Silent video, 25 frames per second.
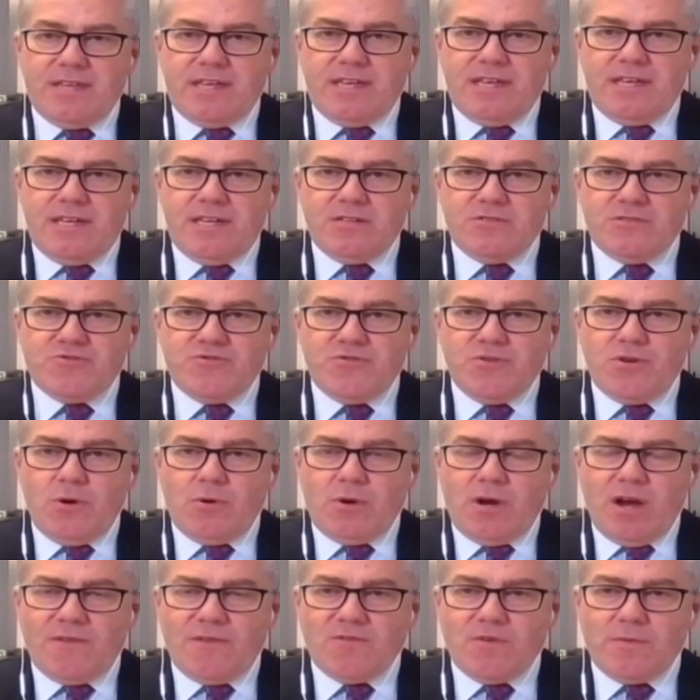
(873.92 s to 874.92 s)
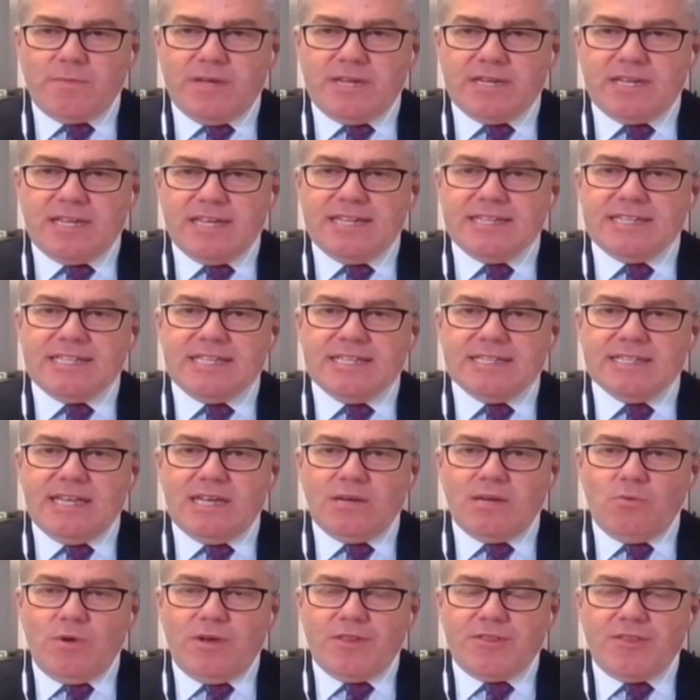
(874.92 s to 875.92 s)
the Trudeau government in
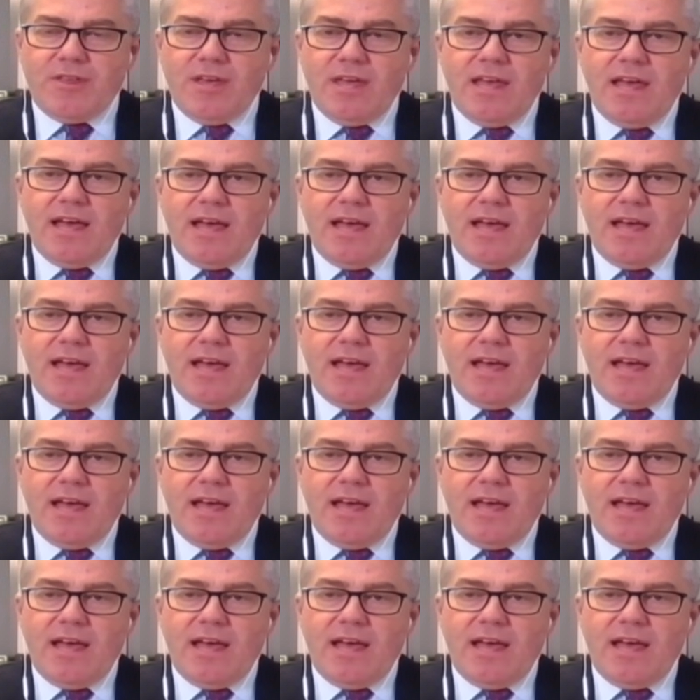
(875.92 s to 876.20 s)
dealing with